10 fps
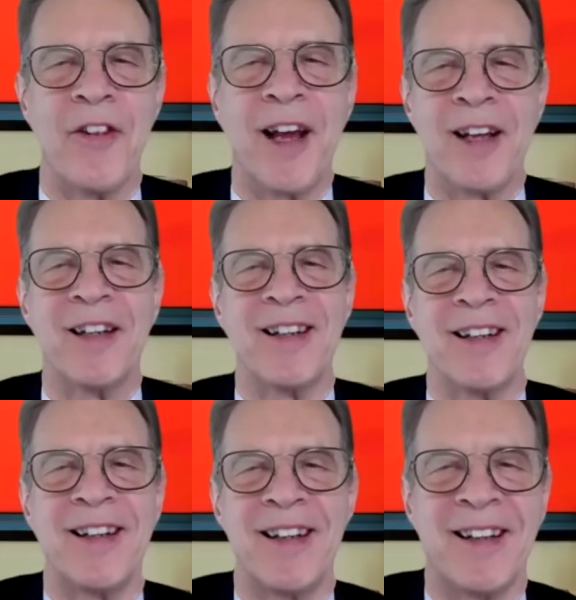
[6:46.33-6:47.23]
that
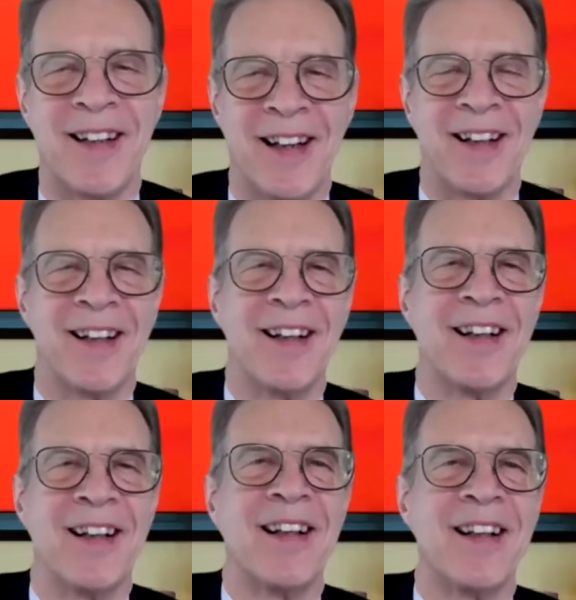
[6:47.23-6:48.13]

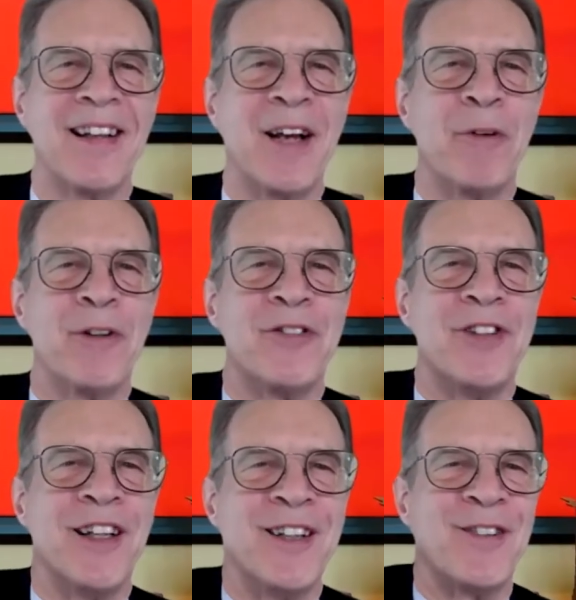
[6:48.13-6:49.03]
that was
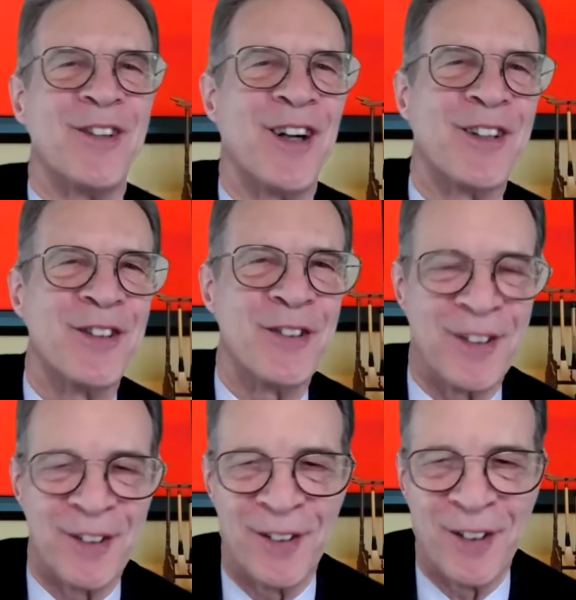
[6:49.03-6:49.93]
the
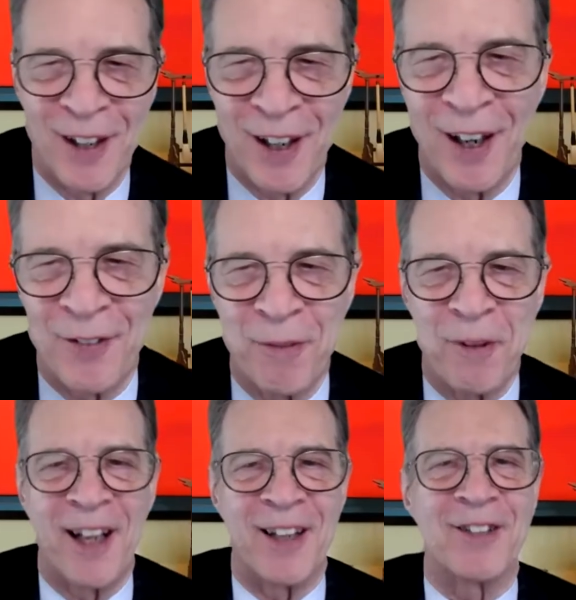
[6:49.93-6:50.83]
introduction uh, from
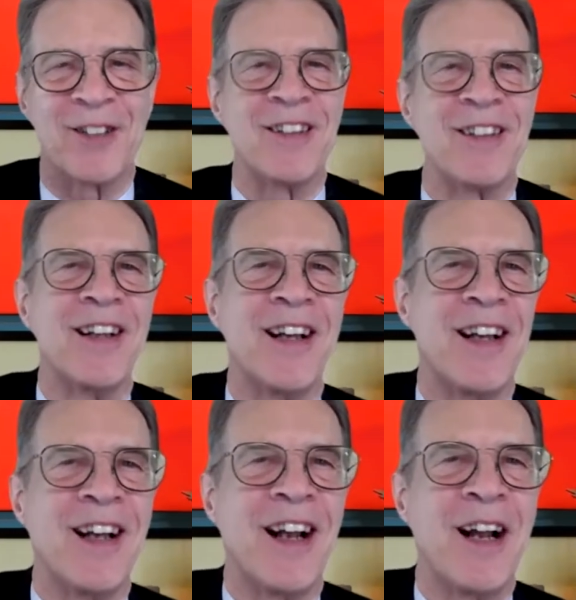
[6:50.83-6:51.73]
last
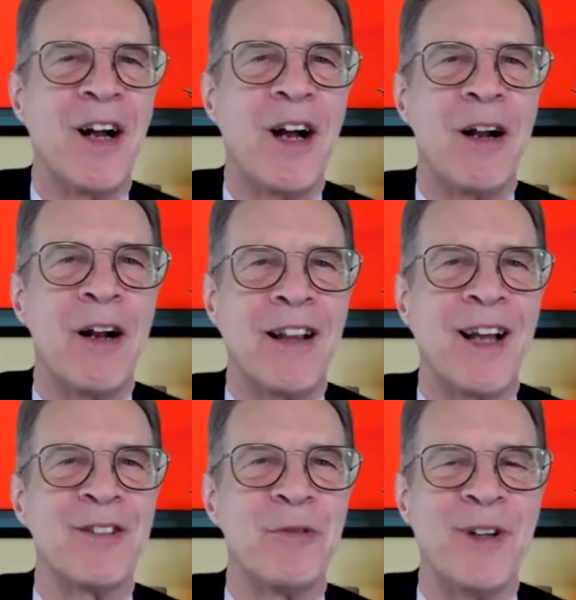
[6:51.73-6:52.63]

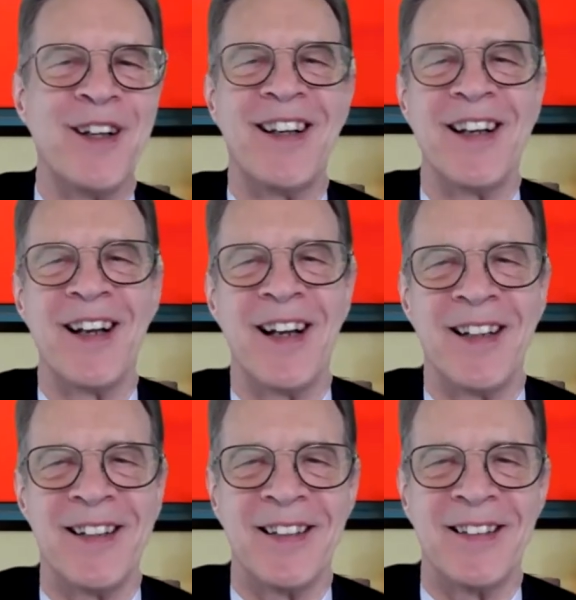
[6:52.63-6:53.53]
last week.
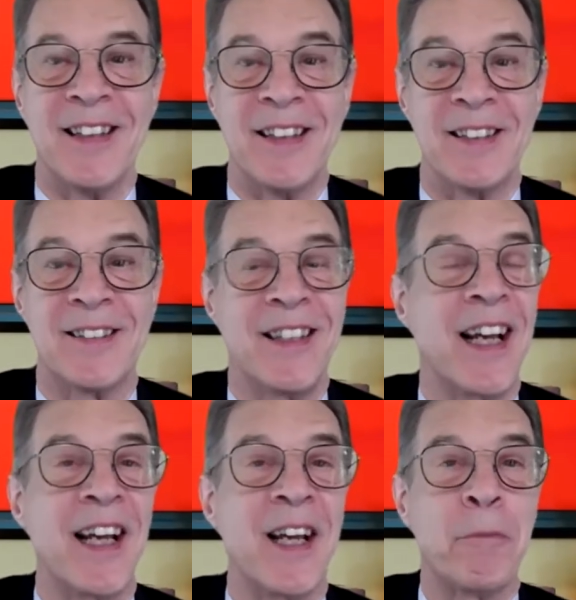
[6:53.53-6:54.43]
Uh,
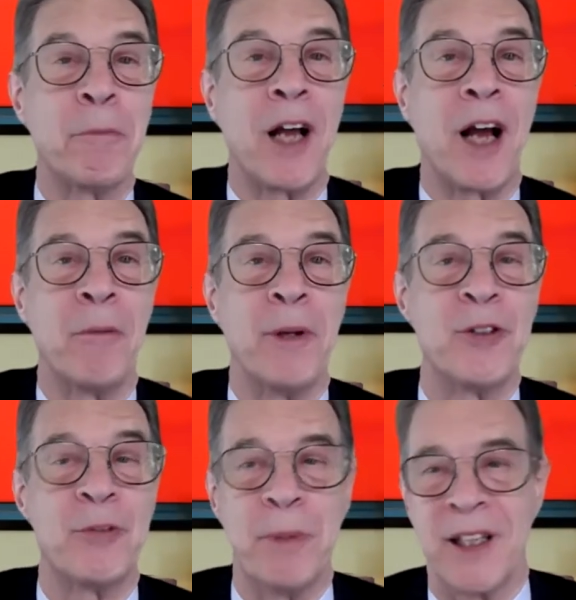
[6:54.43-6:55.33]
today I'll be, I'll be
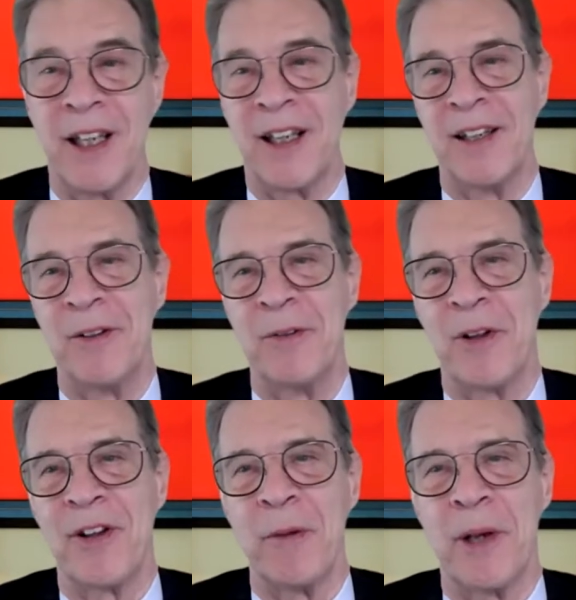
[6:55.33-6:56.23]
speaking
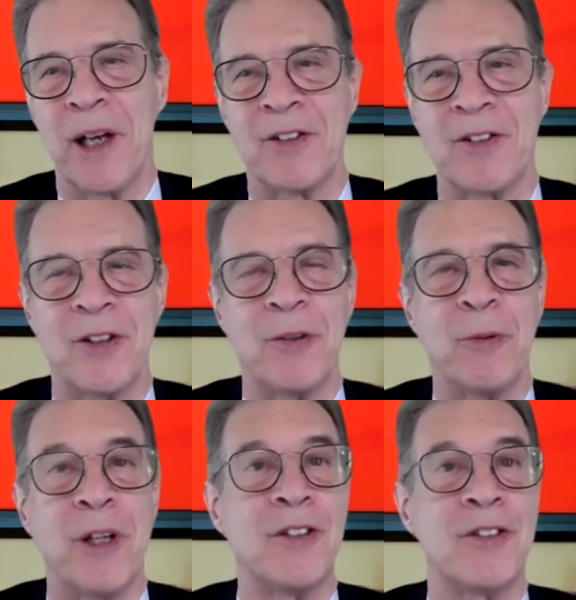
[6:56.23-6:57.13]
with Ambassador
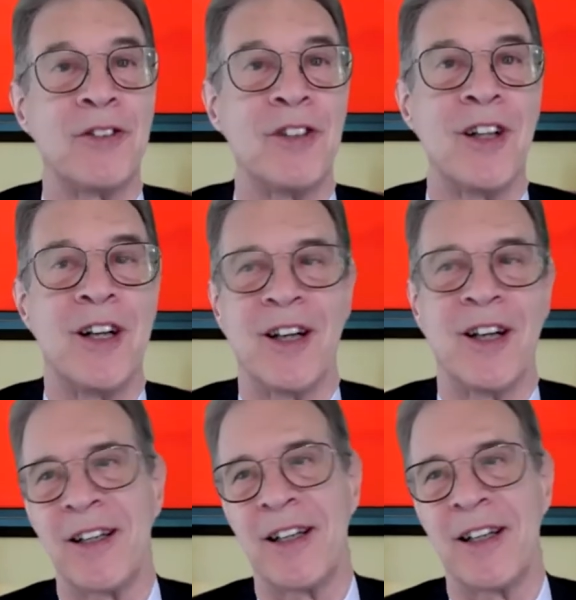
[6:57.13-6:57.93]
Wi Sung-lac.